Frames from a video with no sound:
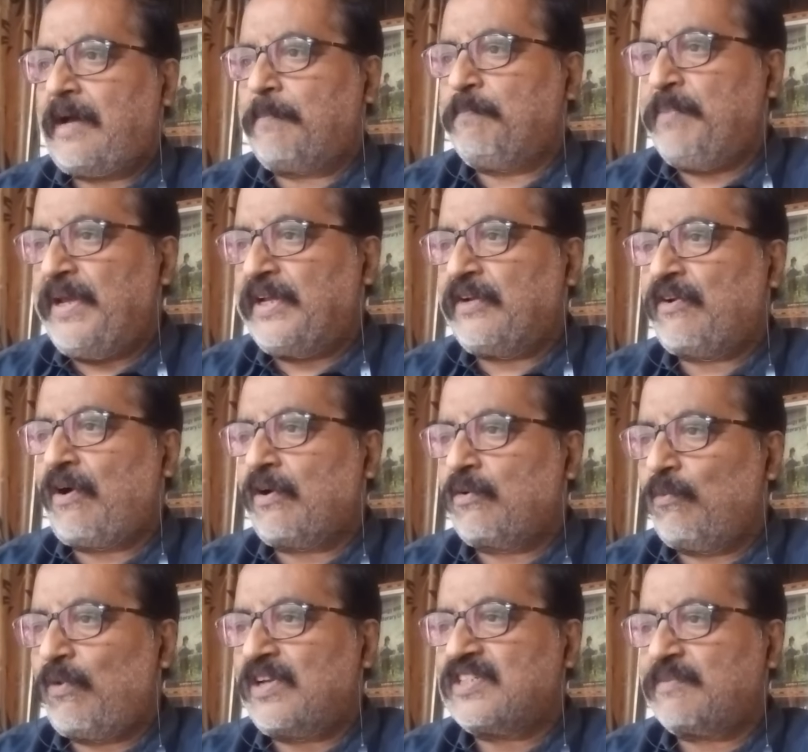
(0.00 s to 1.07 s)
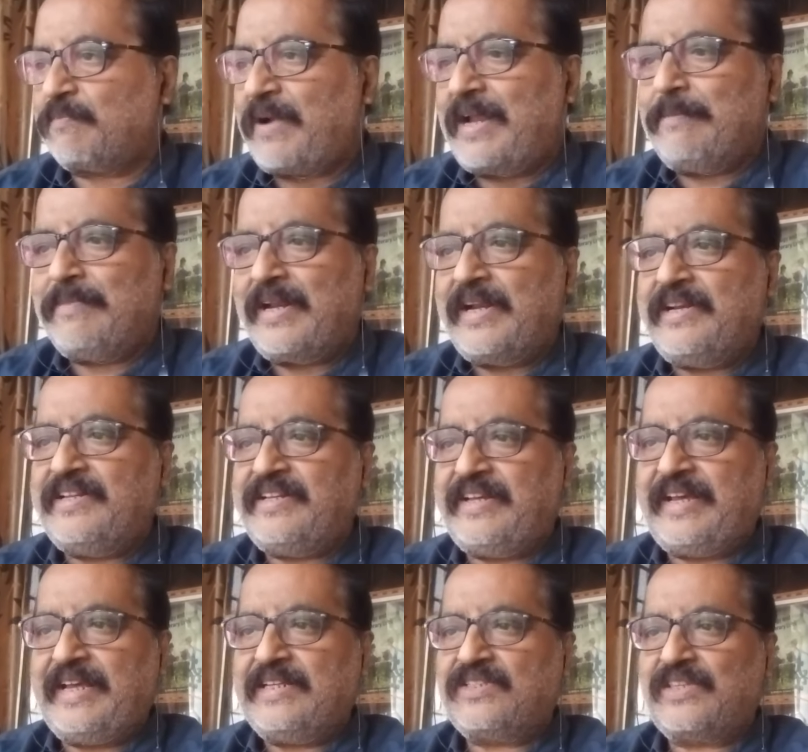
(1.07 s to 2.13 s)
Peacock was primarily
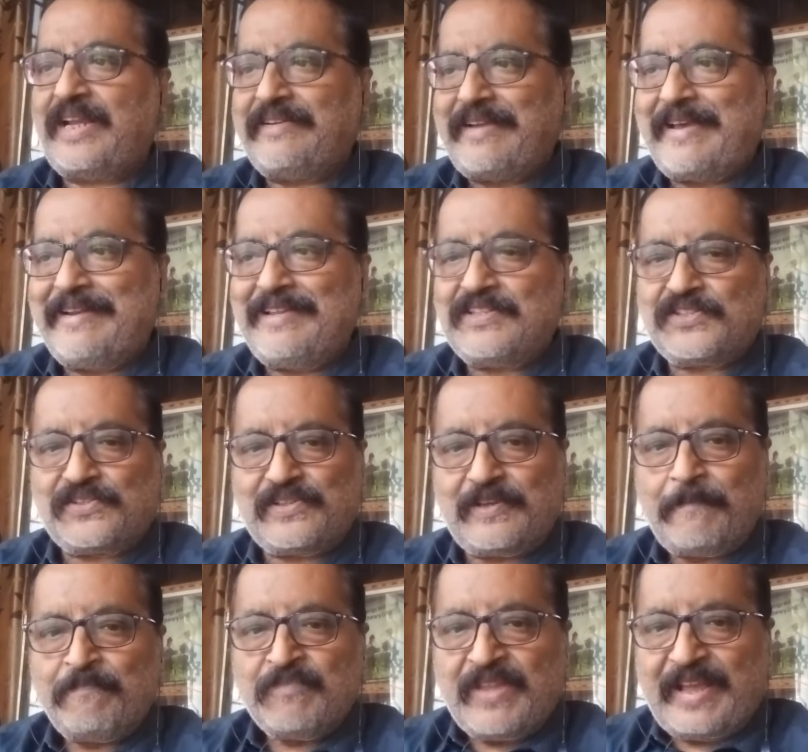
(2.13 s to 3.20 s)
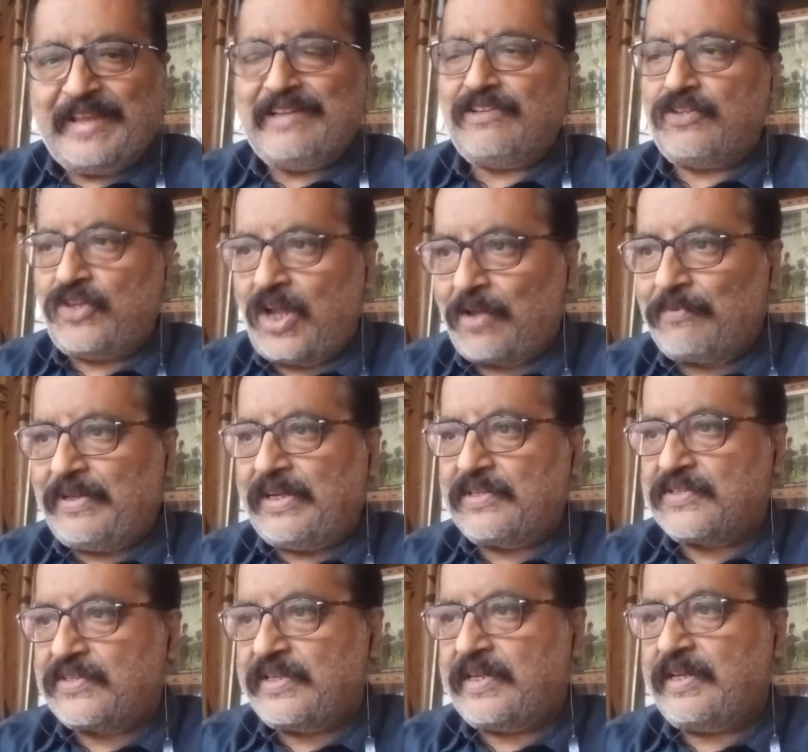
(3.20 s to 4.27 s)
a satirist in novels
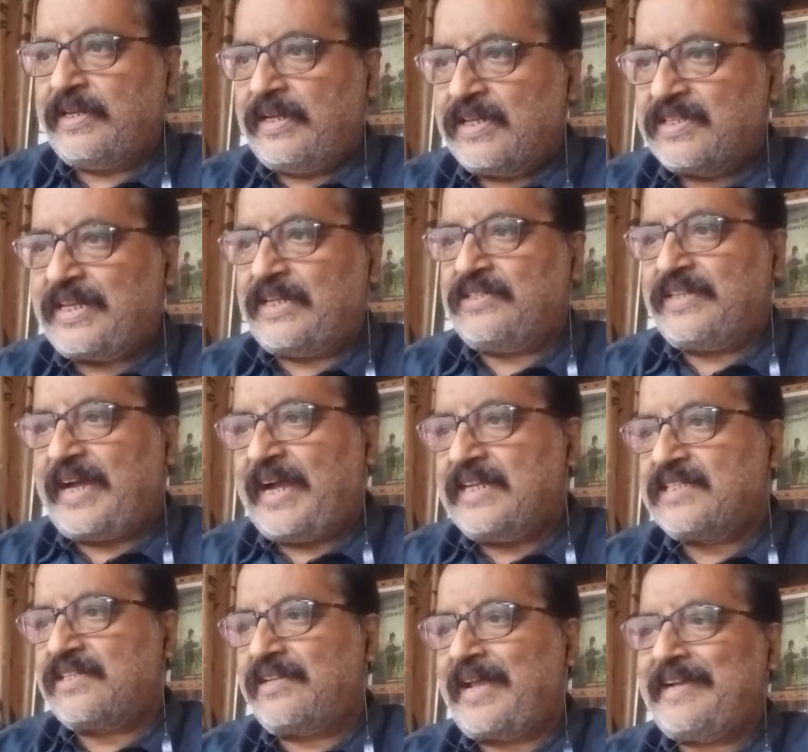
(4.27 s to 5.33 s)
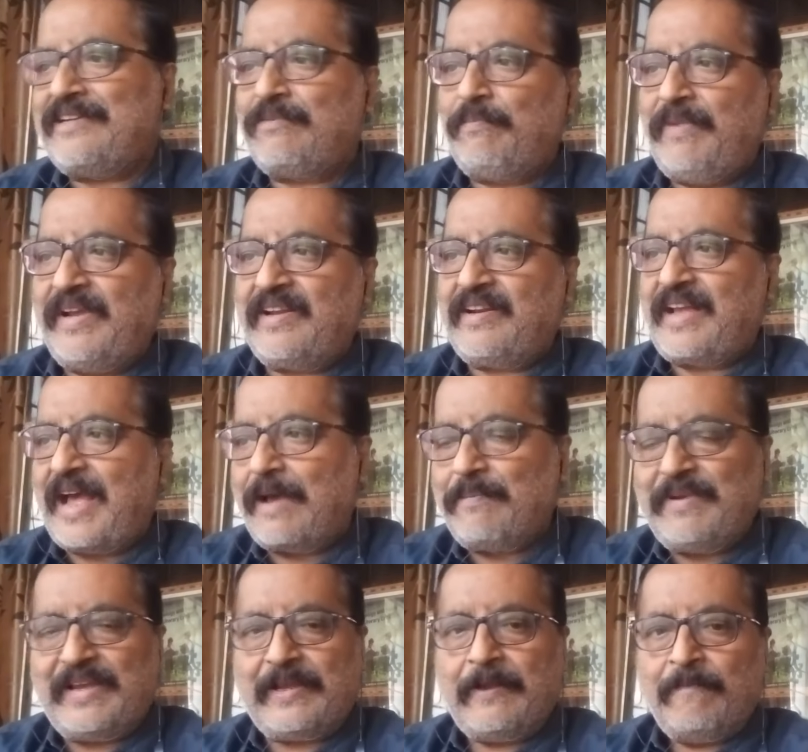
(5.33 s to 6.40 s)
such as Nightmare
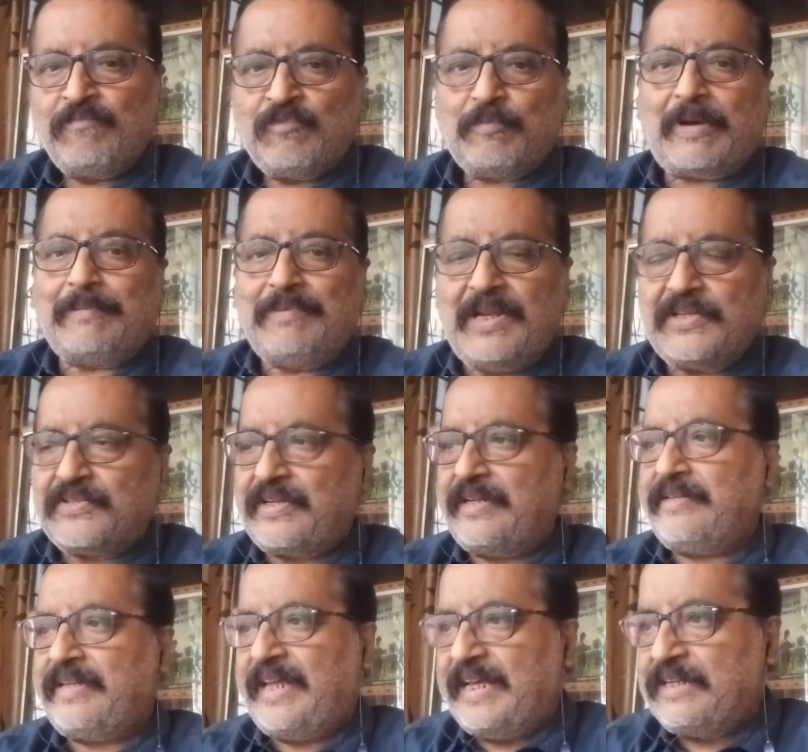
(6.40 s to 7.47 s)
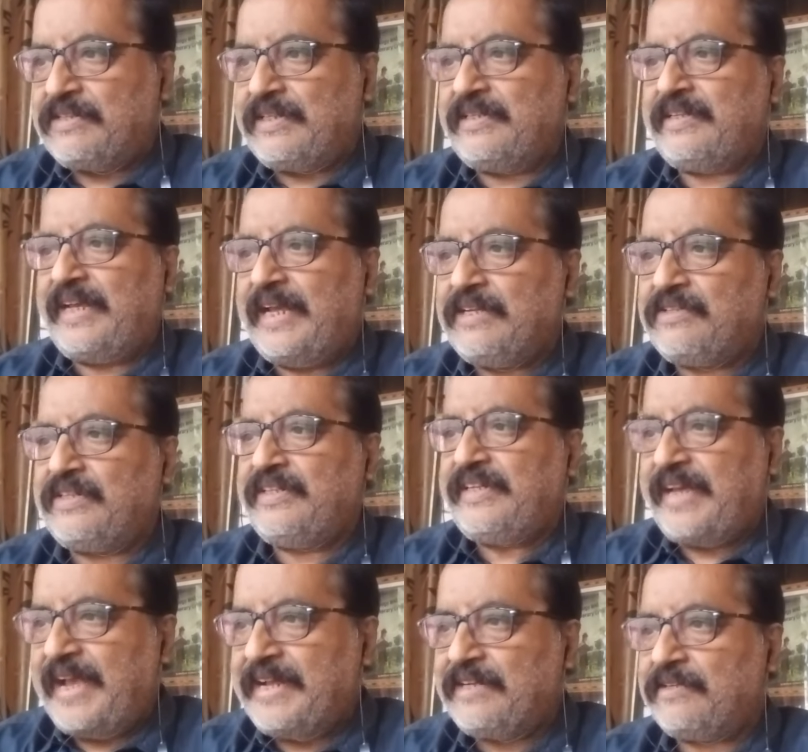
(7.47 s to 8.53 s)
Abbey, published in
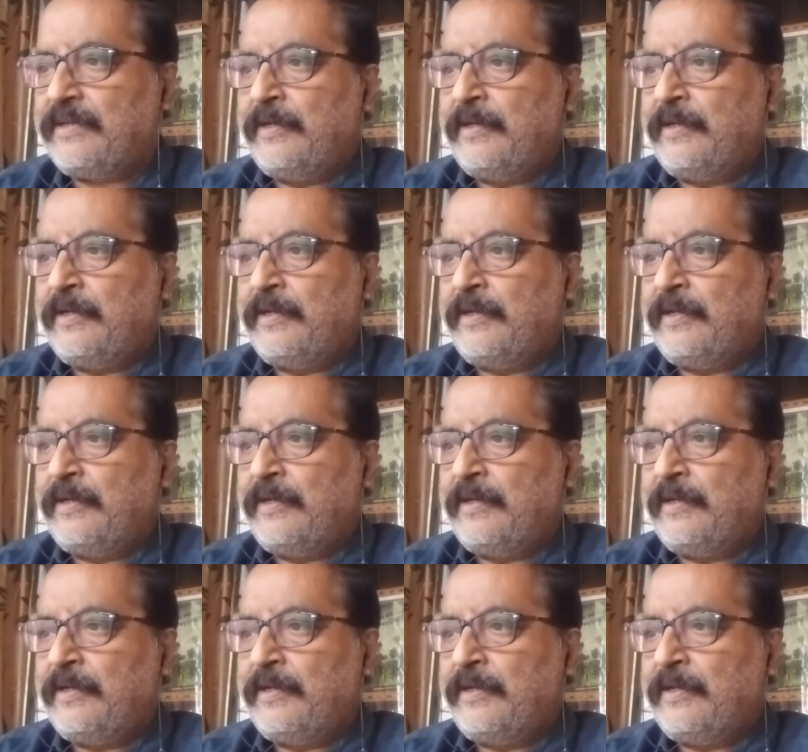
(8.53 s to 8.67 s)
1888,